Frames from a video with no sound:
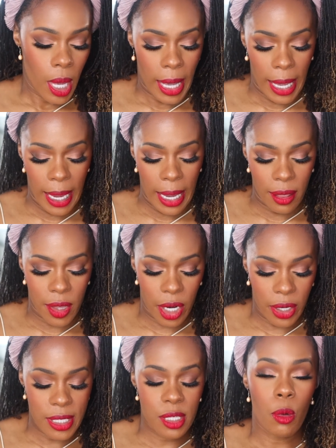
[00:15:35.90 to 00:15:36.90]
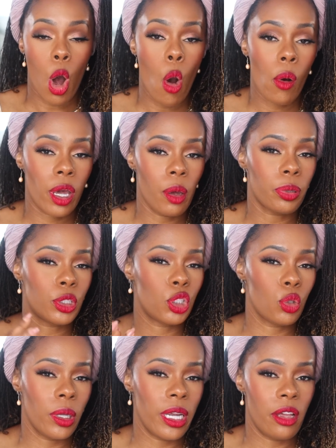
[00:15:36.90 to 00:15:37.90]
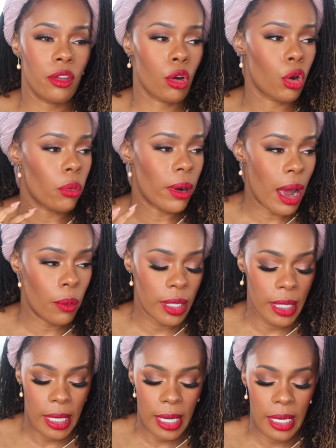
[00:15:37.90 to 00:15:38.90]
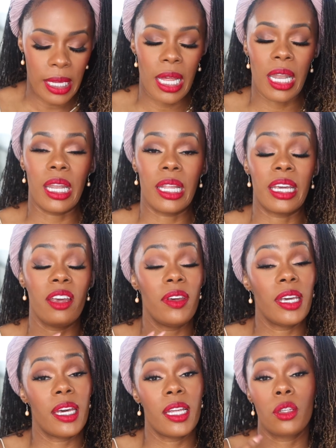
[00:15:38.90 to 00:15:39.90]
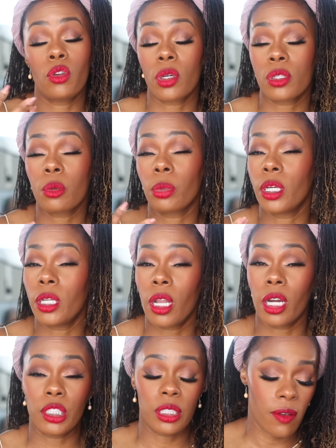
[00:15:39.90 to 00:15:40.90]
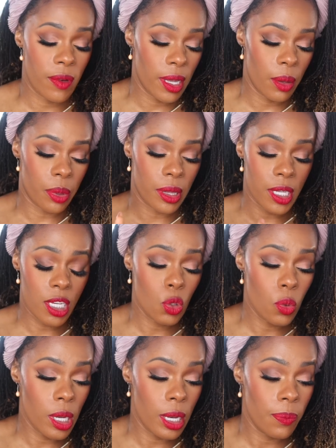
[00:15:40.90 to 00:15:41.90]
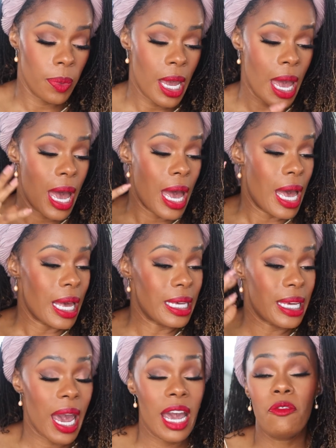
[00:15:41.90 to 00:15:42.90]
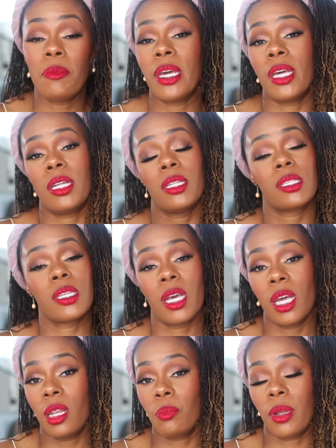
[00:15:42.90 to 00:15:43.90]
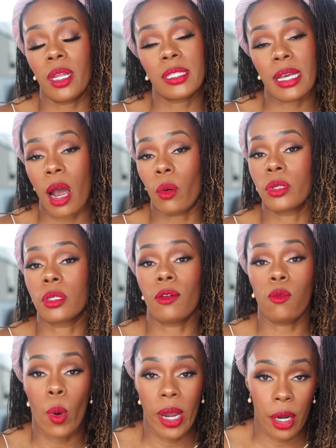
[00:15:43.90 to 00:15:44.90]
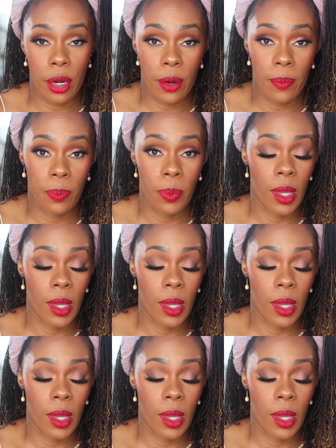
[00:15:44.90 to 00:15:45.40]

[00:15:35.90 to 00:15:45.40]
And there is some oak and patchouli in there, grounding it, giving it, you know, some good longevity. But this one gave me 10 plus hours of wear.